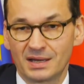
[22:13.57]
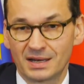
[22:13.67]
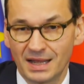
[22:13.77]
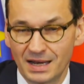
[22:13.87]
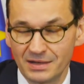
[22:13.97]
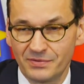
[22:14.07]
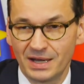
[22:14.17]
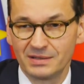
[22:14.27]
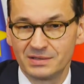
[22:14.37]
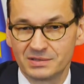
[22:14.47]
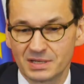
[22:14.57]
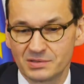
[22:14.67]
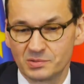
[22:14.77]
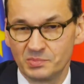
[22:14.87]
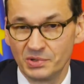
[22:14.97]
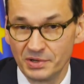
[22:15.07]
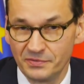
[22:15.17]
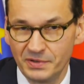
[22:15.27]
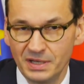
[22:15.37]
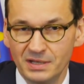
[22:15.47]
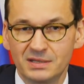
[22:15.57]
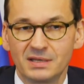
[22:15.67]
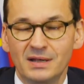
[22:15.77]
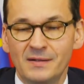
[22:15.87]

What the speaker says: clarified. This has to be revealed.